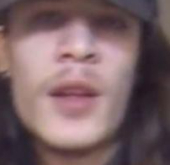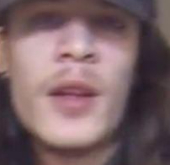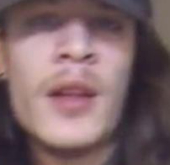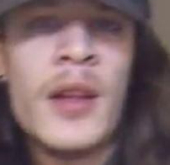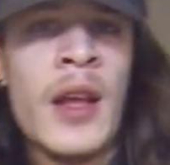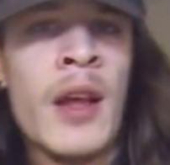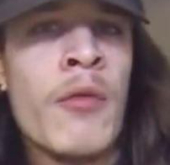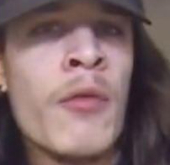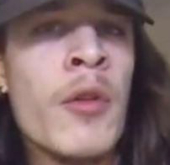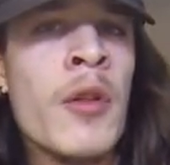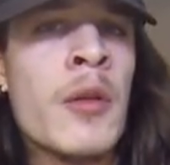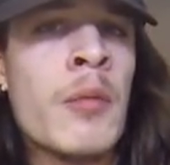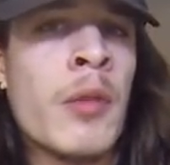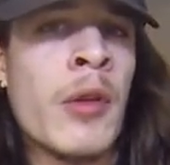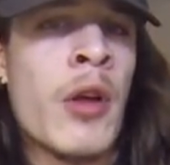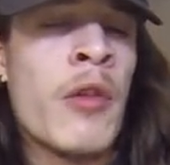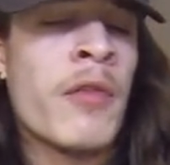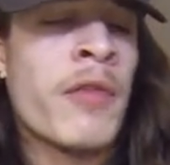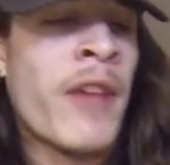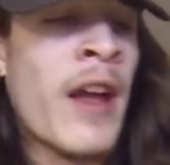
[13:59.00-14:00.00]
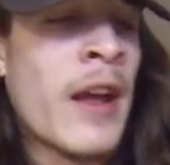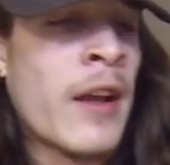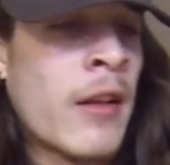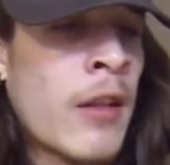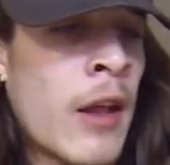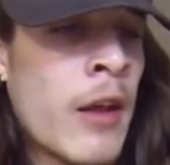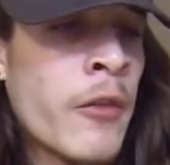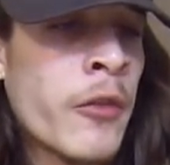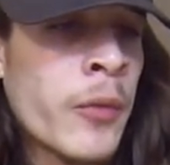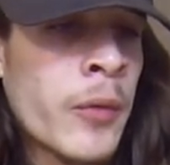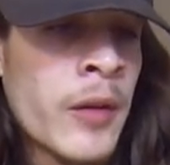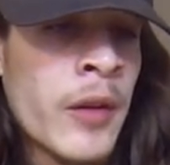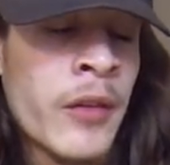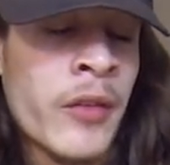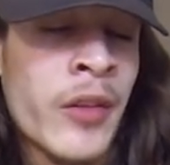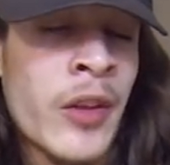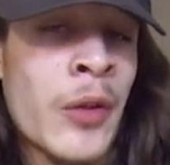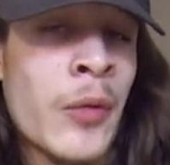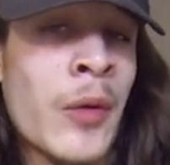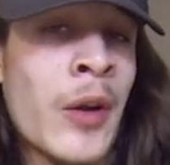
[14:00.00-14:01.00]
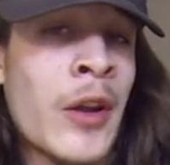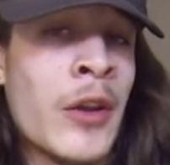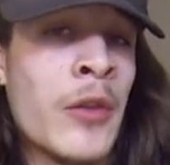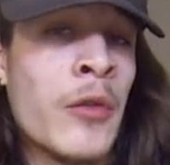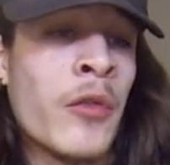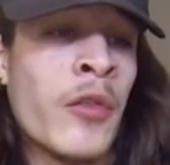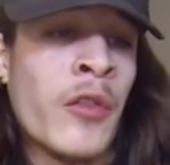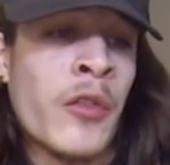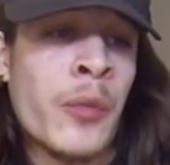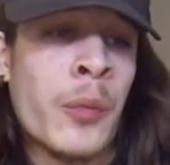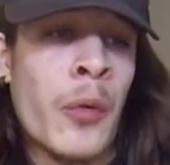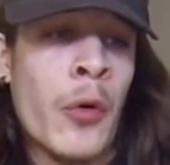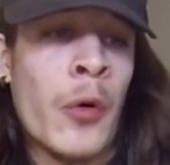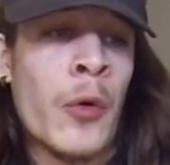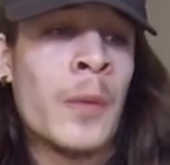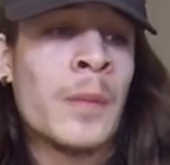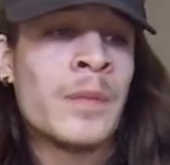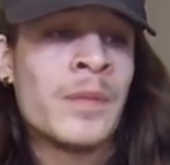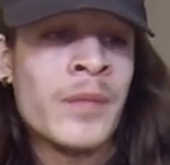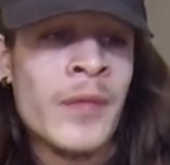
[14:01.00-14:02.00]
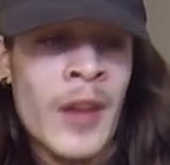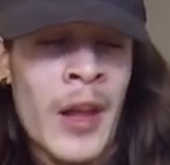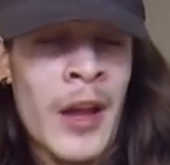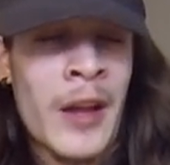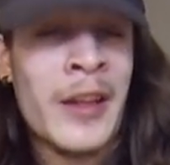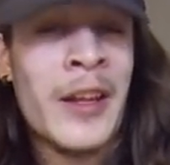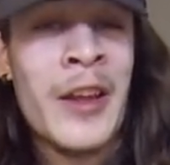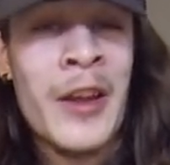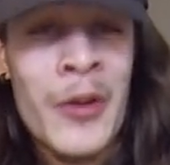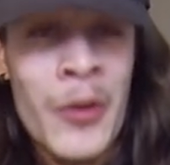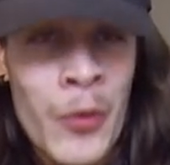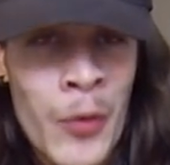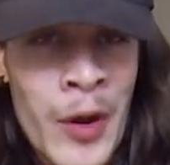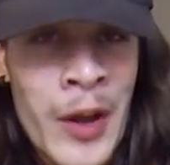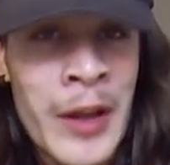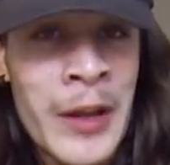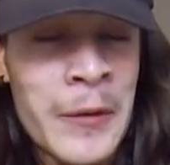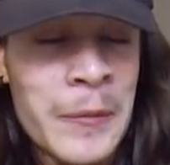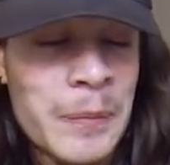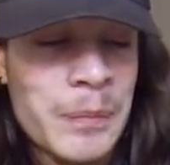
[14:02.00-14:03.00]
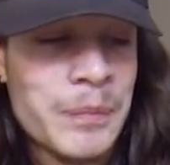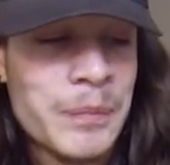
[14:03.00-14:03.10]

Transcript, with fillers: Can't really blow fat clouds with this thing when I use this bowl. I can't wait